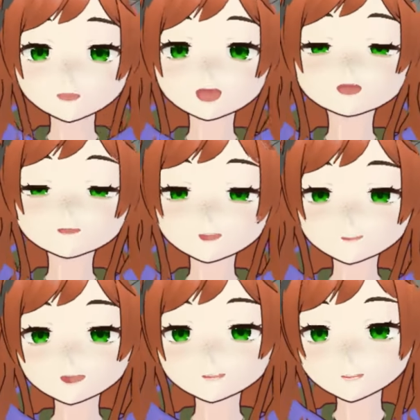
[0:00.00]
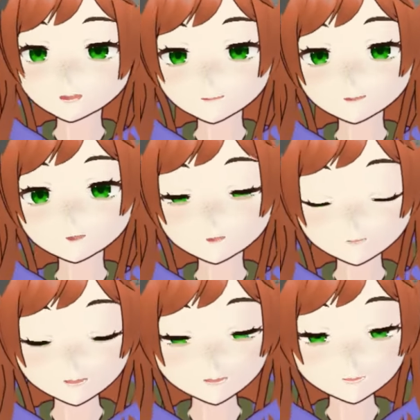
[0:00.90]
But I'd like to hear from you
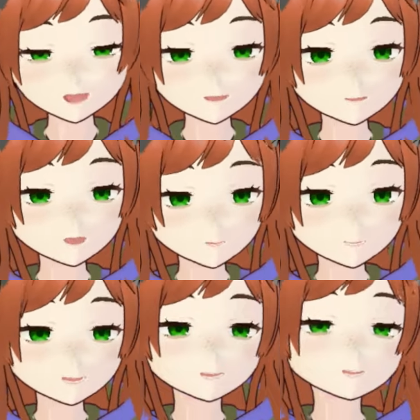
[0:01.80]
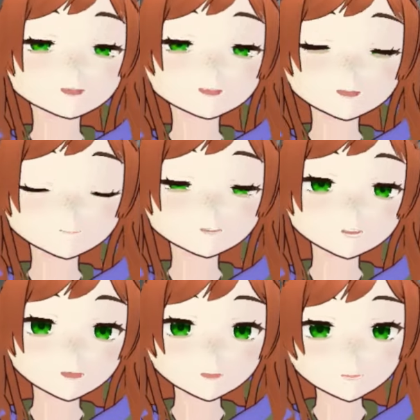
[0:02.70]
what you think about this. Have you heard
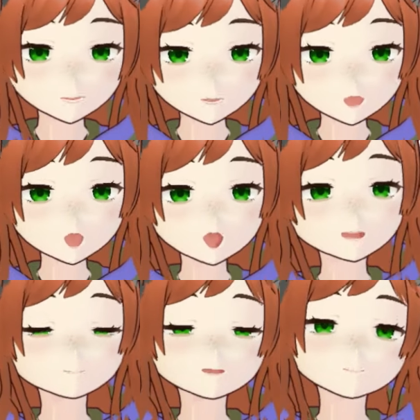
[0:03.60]
about this news?